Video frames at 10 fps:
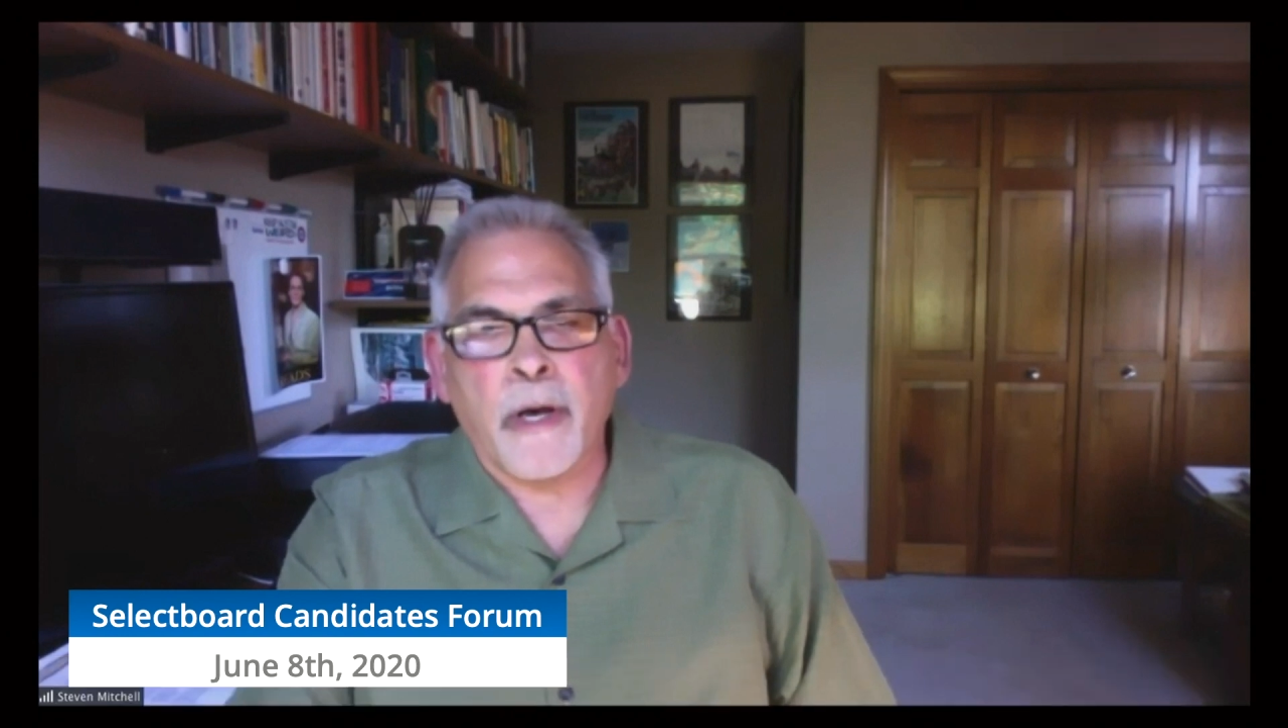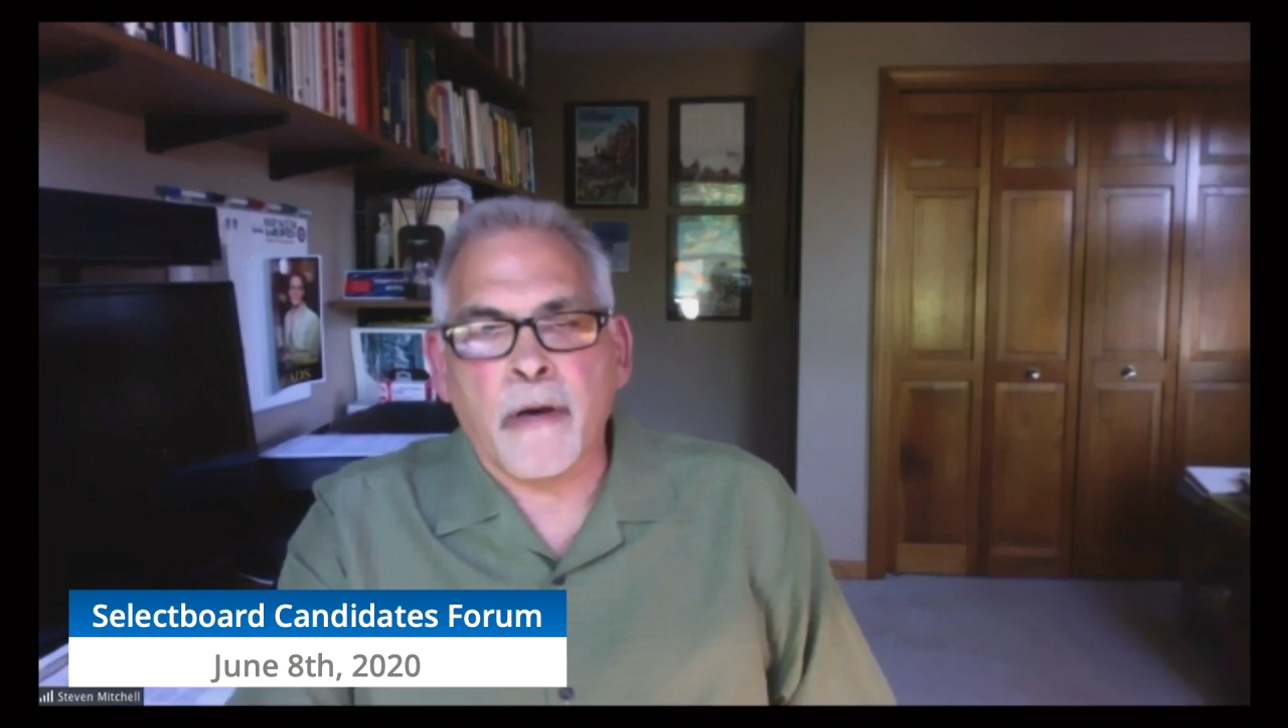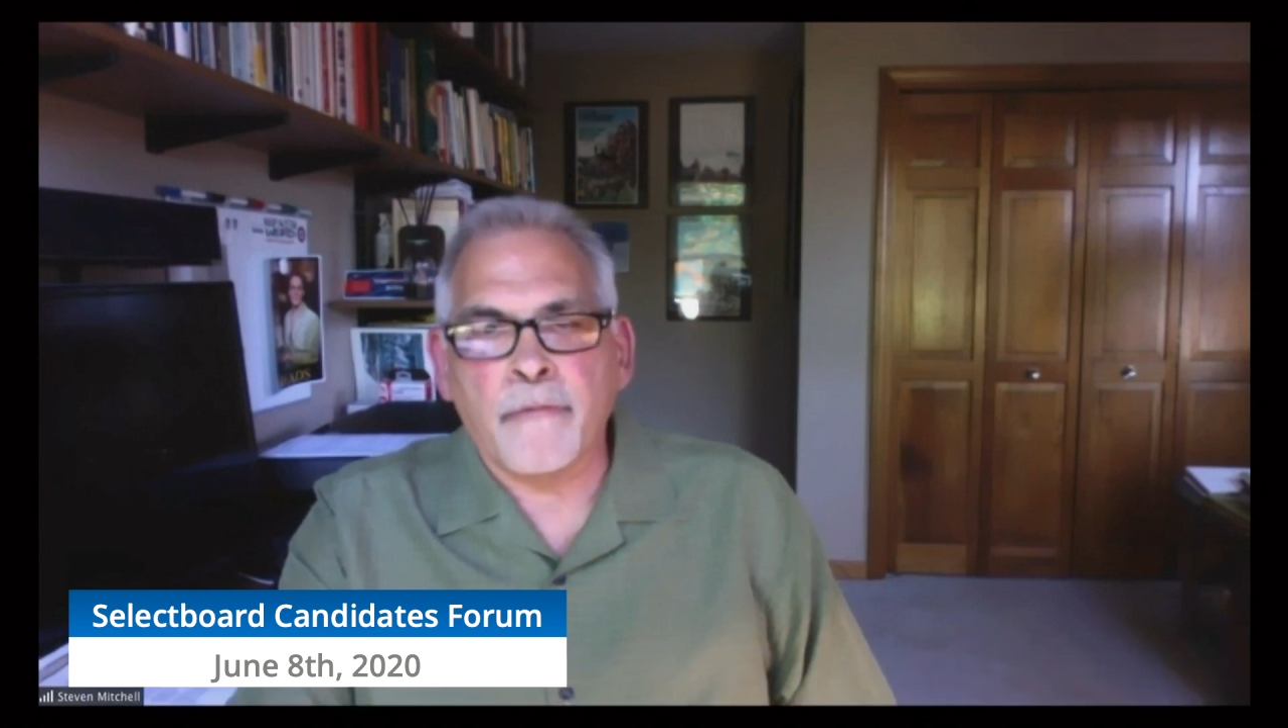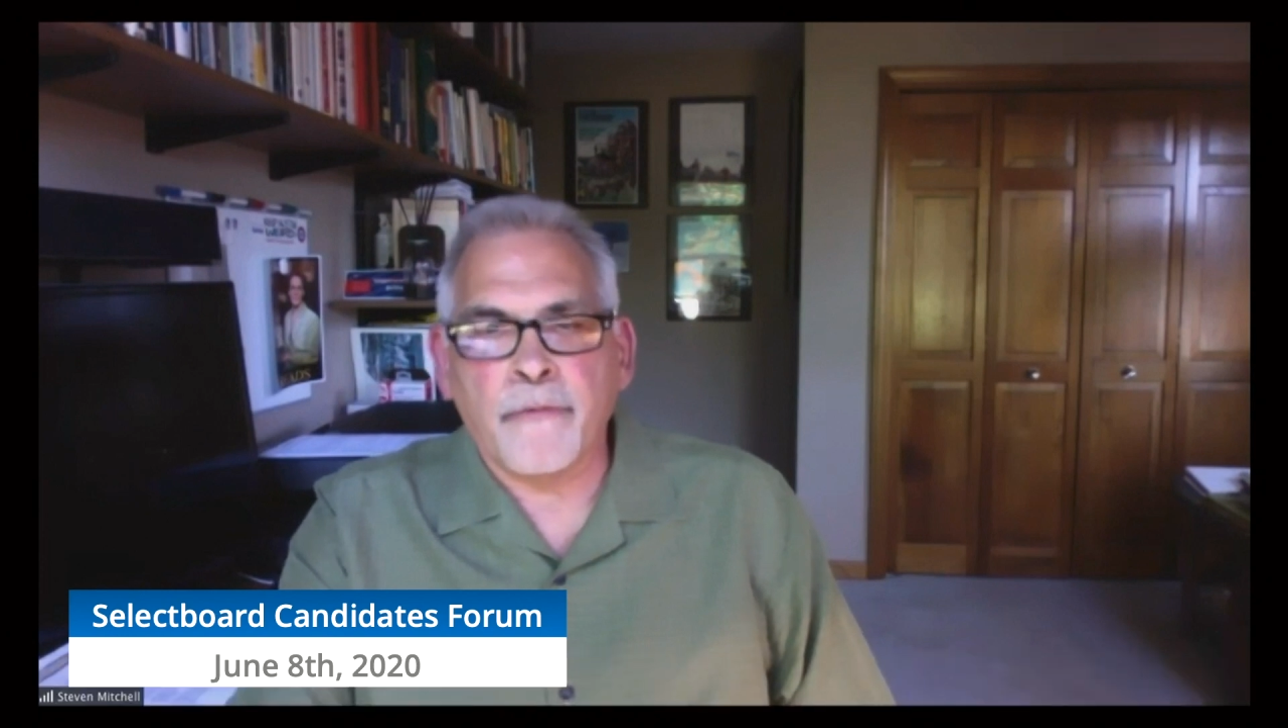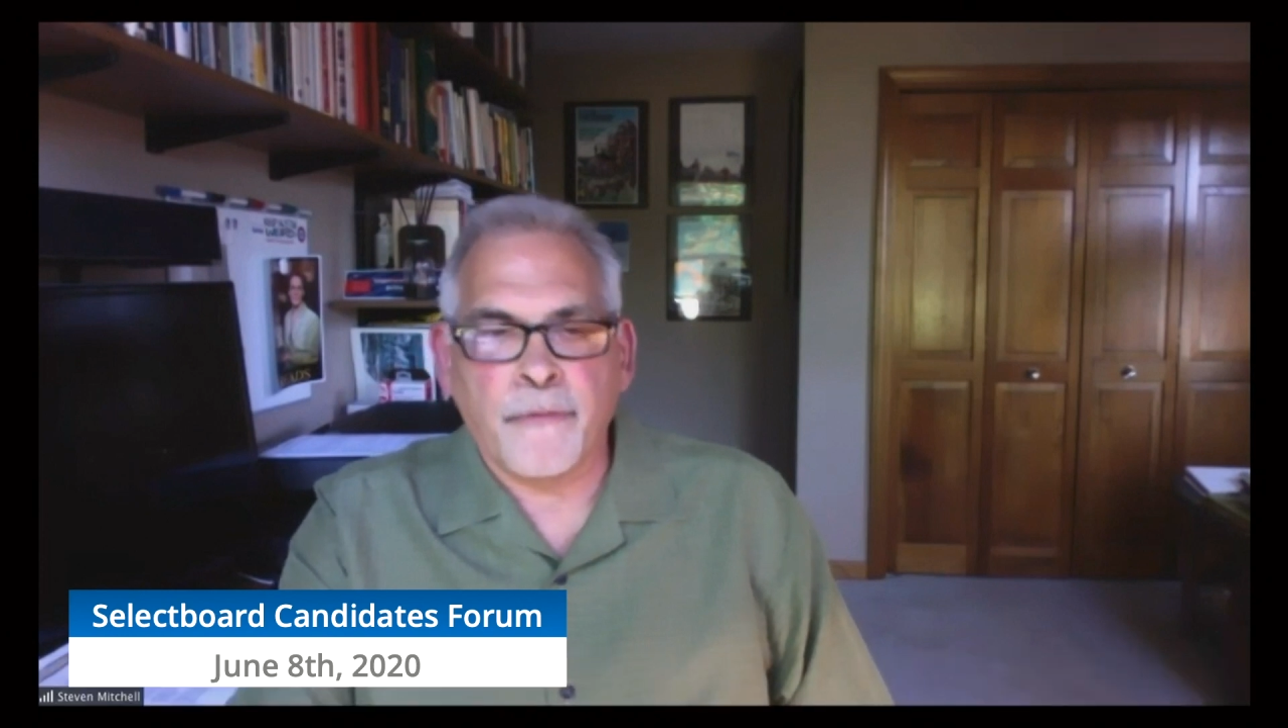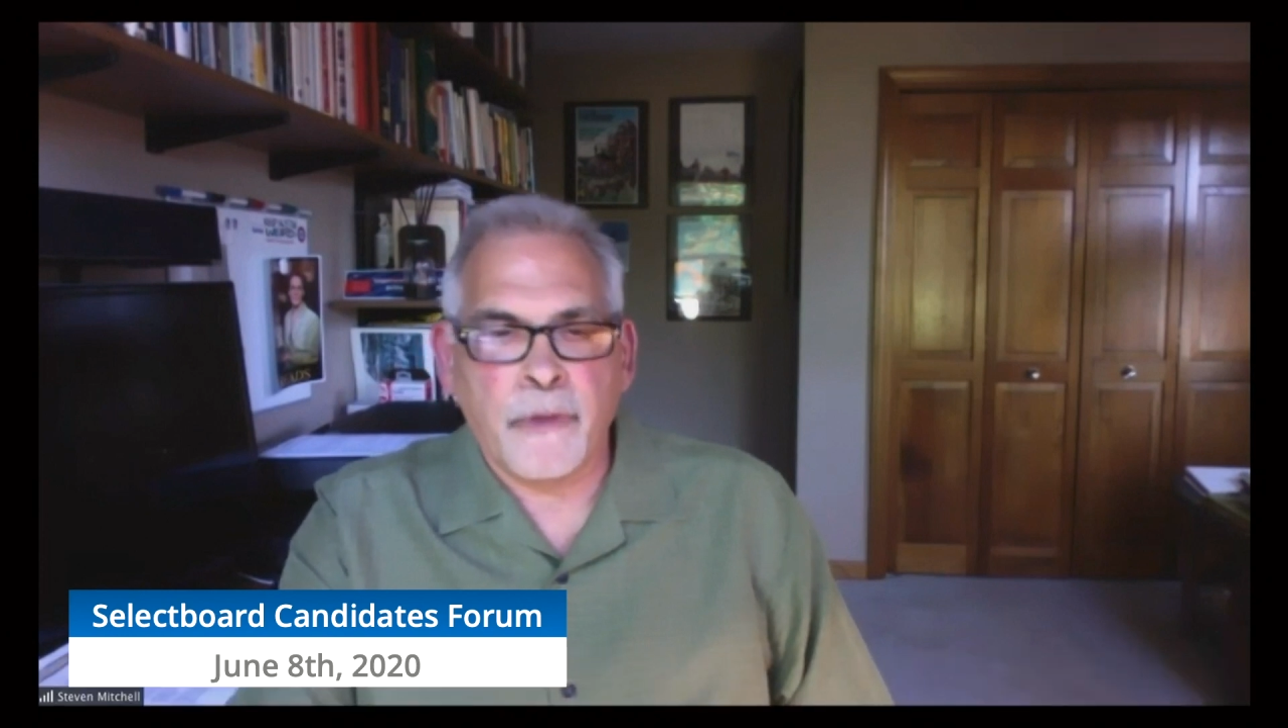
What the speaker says: of